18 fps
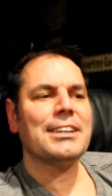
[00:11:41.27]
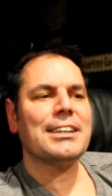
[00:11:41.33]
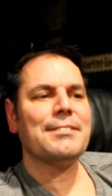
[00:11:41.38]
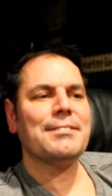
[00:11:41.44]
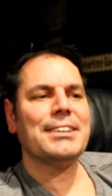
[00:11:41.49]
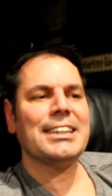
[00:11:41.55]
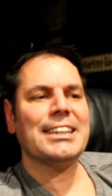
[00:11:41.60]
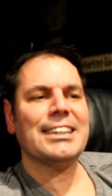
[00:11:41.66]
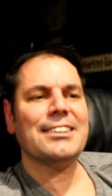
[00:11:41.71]

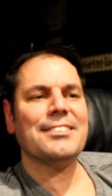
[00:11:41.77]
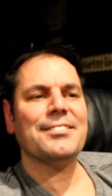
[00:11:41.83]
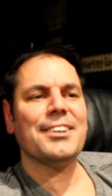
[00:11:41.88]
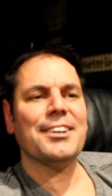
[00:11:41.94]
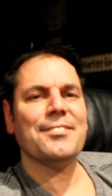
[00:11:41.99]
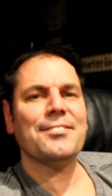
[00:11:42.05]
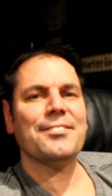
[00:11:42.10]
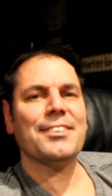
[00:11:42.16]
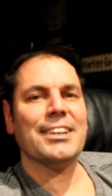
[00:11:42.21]
I mean,
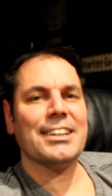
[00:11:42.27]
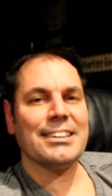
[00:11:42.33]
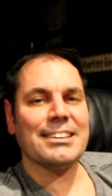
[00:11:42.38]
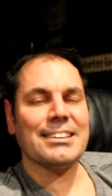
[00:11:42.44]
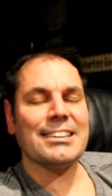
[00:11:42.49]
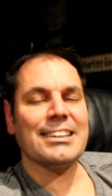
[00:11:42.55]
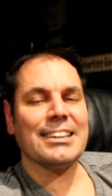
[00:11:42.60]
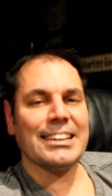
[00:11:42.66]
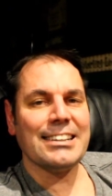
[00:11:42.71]
I'm,
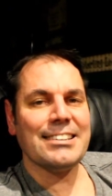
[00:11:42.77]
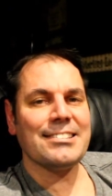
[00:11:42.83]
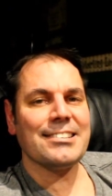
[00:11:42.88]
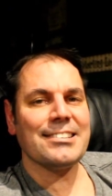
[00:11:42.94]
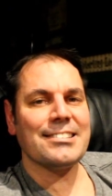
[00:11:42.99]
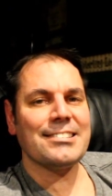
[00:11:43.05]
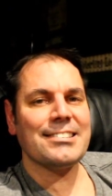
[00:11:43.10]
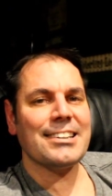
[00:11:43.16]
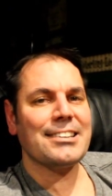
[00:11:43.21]
I'm at
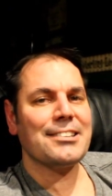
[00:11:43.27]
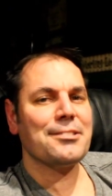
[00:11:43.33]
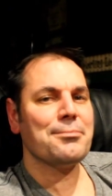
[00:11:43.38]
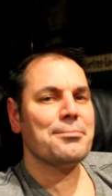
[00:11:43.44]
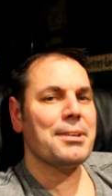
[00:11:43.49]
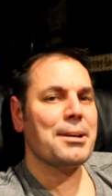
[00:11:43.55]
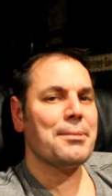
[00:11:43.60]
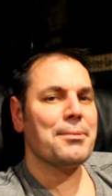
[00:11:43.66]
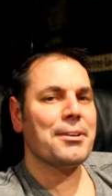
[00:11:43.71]
least a six,
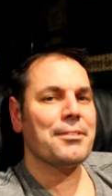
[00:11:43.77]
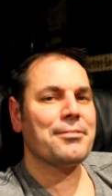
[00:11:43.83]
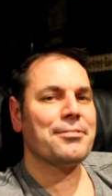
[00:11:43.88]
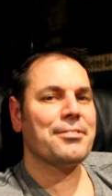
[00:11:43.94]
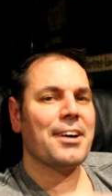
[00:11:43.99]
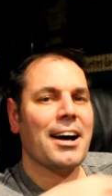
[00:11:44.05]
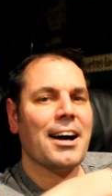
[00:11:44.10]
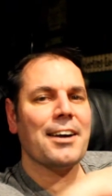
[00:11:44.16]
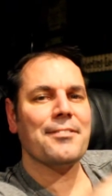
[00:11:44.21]
maybe a
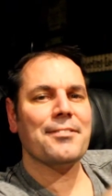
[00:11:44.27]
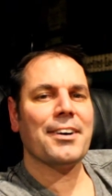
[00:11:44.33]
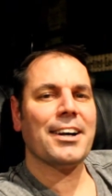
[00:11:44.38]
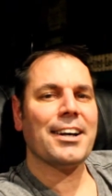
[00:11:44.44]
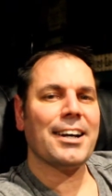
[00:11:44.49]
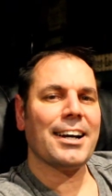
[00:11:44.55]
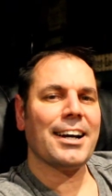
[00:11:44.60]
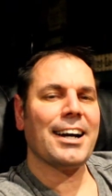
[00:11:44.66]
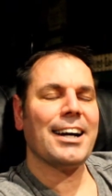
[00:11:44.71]
five.
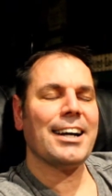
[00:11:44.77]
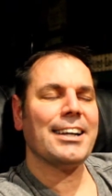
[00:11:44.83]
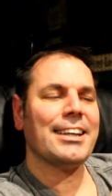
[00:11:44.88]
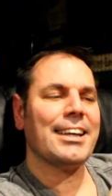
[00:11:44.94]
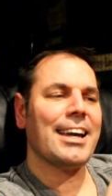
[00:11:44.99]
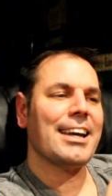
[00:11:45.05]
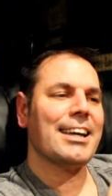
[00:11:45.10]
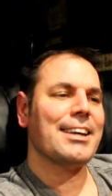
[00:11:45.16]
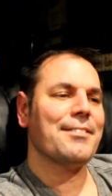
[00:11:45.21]
I, I
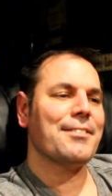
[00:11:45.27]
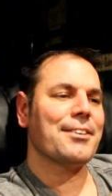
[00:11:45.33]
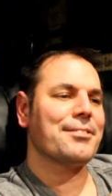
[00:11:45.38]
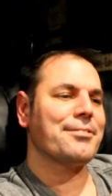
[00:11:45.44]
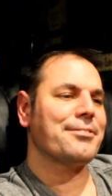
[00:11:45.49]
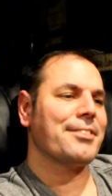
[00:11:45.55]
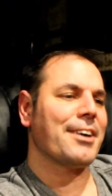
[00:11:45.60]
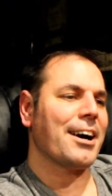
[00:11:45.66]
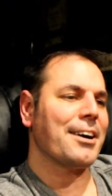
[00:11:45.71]
can't give it
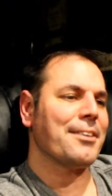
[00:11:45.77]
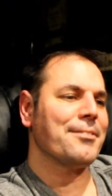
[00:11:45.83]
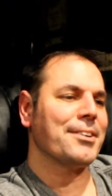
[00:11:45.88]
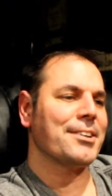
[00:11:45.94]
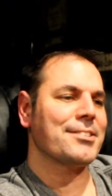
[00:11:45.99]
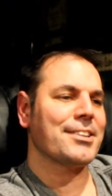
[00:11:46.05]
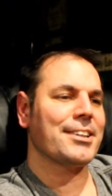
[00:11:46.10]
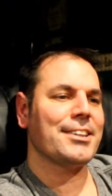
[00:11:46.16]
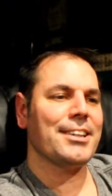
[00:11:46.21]
a five
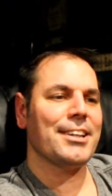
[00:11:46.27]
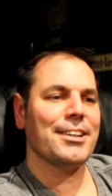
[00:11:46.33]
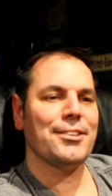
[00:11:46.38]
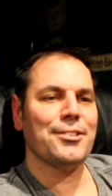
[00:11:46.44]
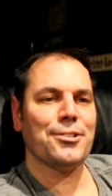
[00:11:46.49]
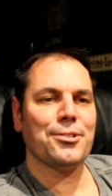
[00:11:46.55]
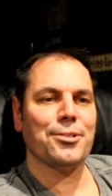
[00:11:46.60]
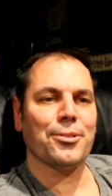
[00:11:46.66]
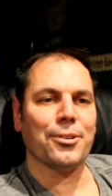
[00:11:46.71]
because I did
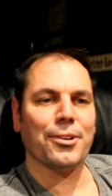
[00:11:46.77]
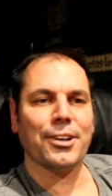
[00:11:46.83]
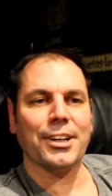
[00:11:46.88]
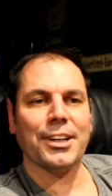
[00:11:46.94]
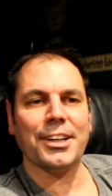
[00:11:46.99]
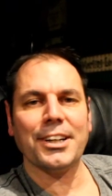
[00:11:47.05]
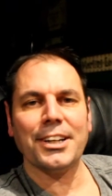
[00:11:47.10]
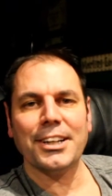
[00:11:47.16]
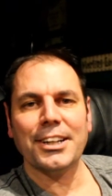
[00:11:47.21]

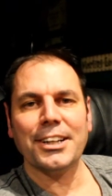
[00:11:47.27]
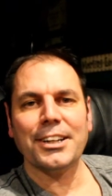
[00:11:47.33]
enjoy